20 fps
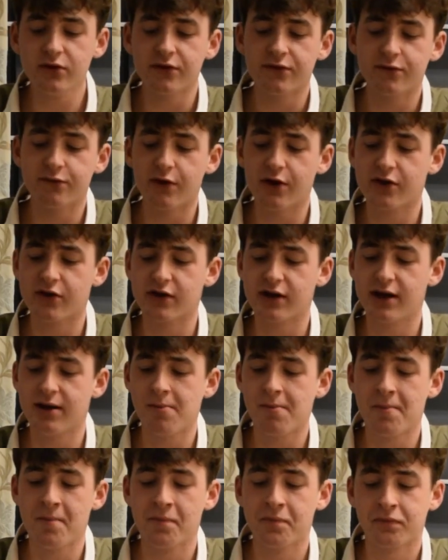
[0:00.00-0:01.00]
Firstly,
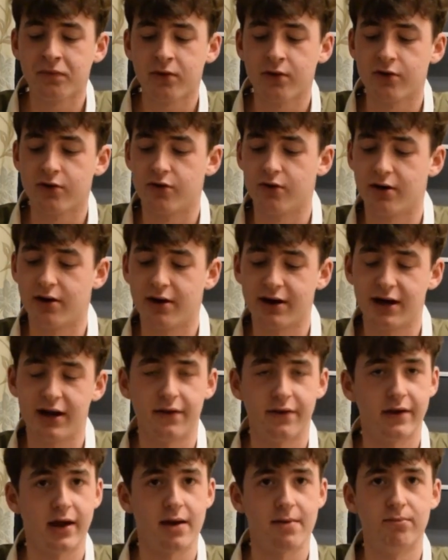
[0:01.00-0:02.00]
you're likely
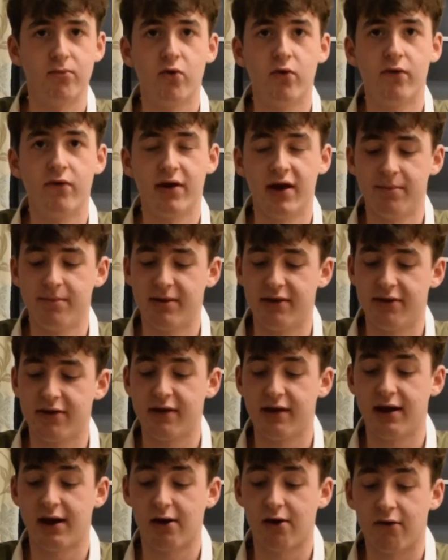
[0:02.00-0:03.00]
to get more vitamin
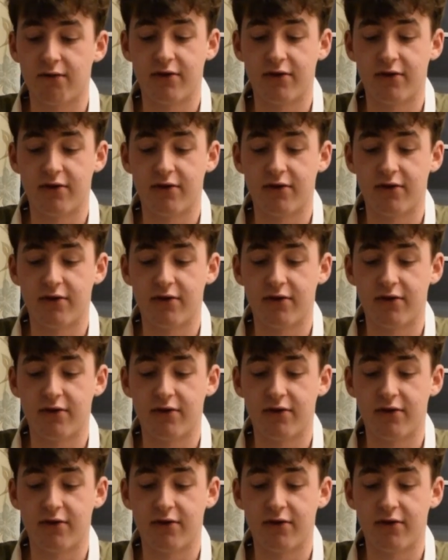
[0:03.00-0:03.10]
C out of